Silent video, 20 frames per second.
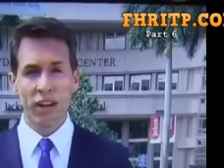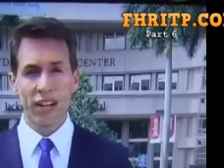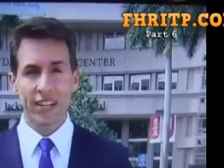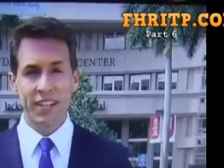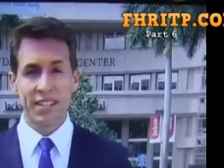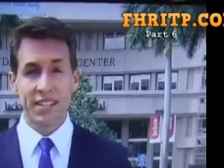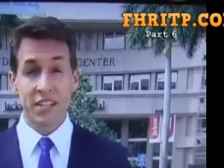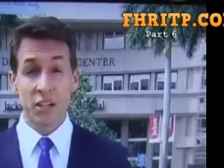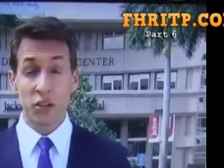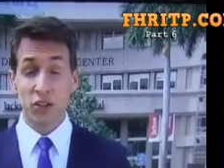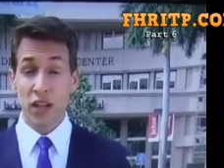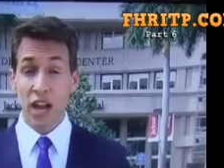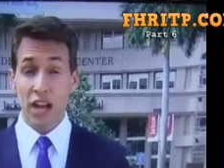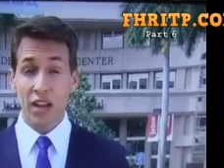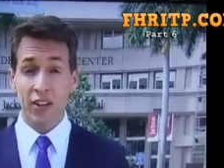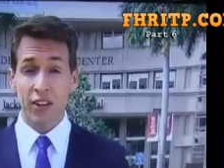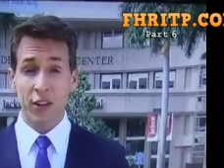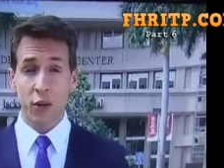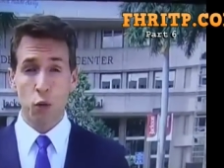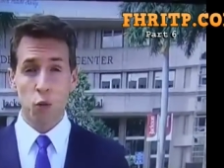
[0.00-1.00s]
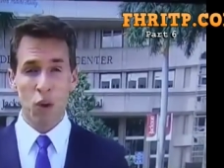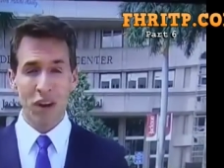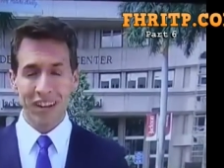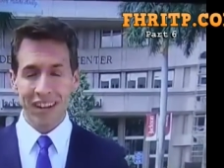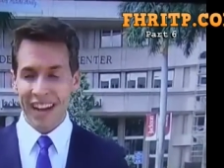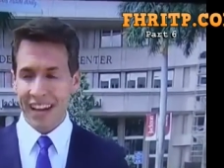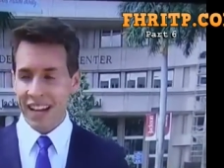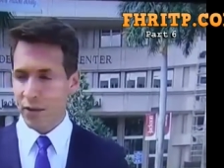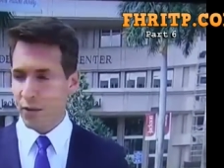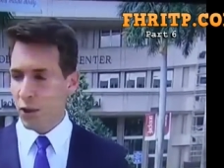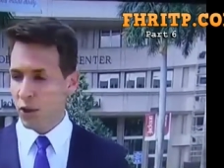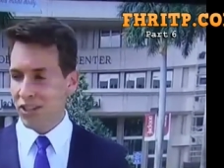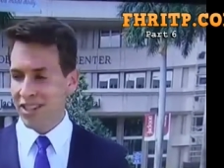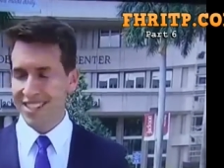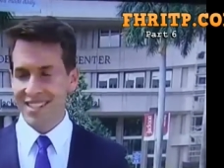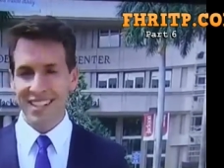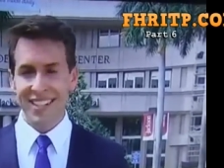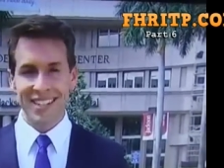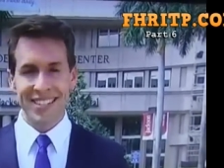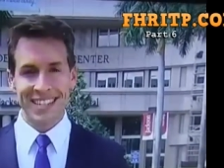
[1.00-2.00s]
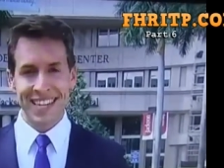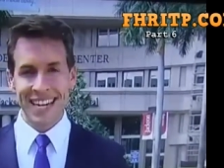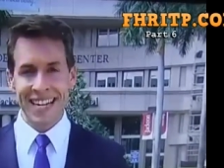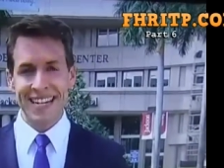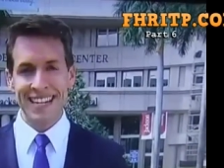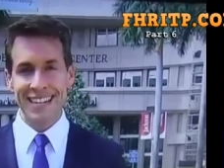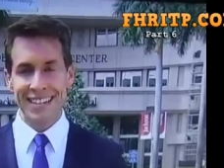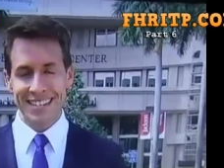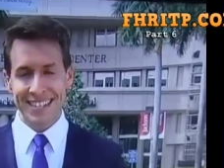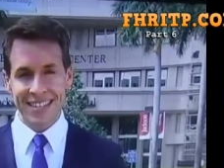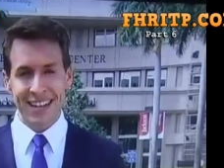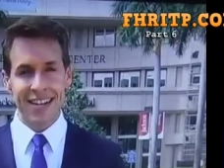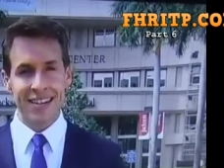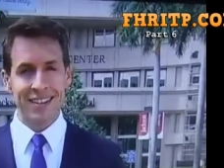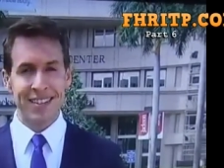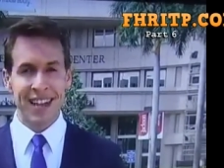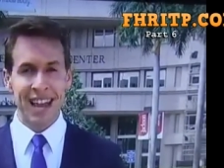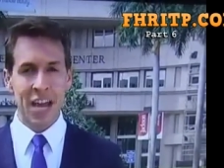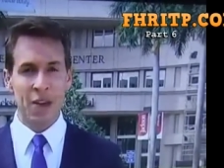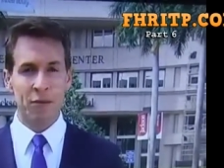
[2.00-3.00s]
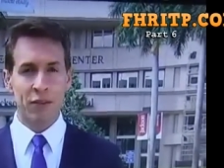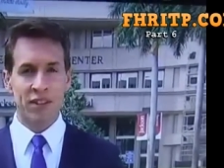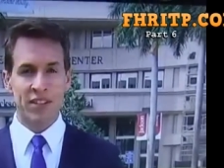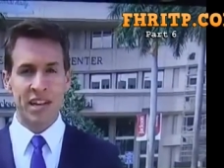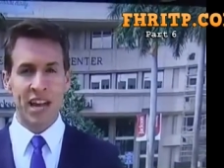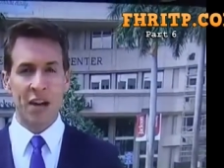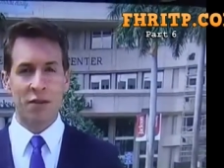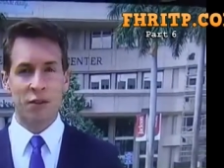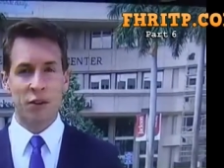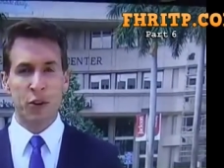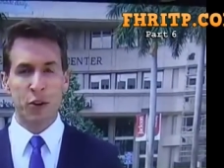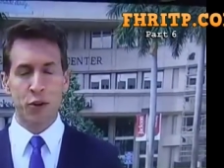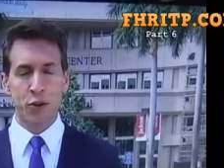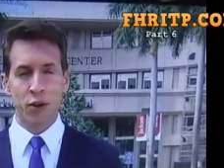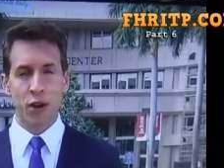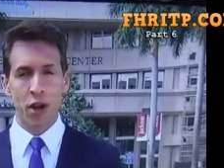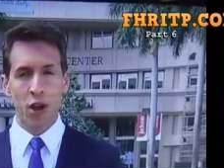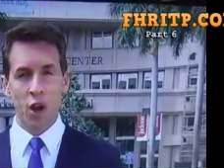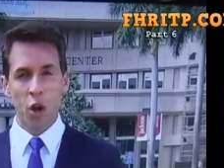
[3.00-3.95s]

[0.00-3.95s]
it is still not clear what kind of illness the teen does have this afternoon.